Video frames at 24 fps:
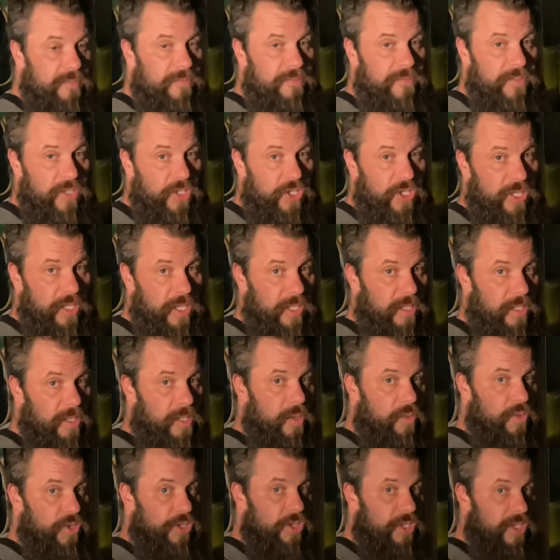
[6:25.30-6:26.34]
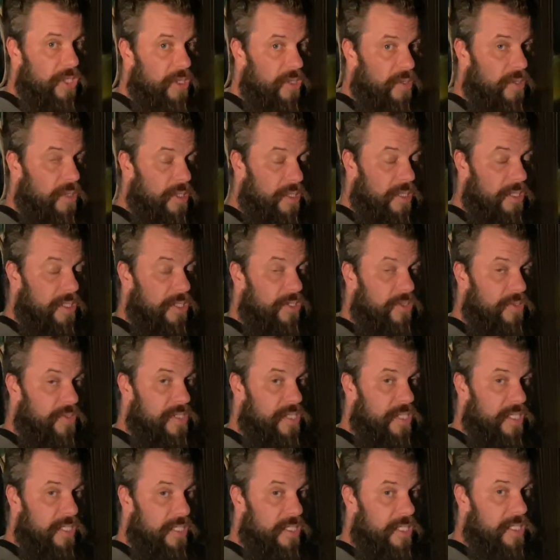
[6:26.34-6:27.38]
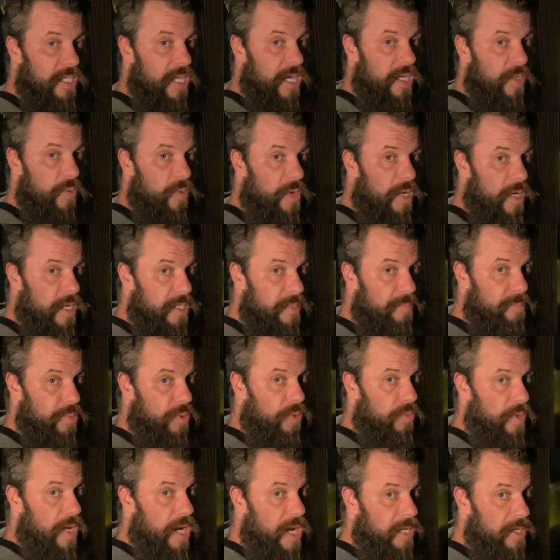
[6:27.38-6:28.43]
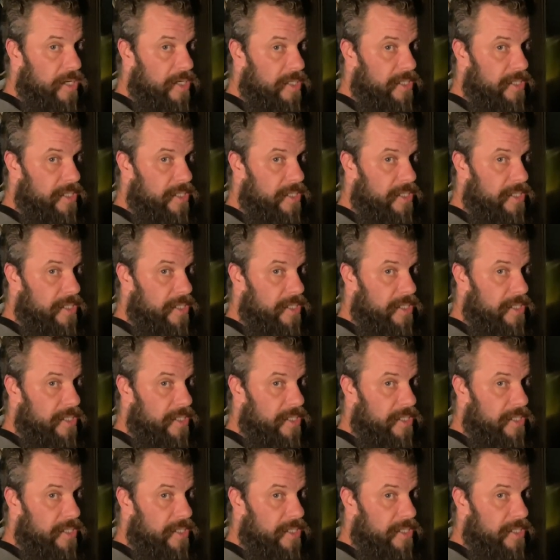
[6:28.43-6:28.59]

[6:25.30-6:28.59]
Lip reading: fish enclosure, or I should say DIY piranha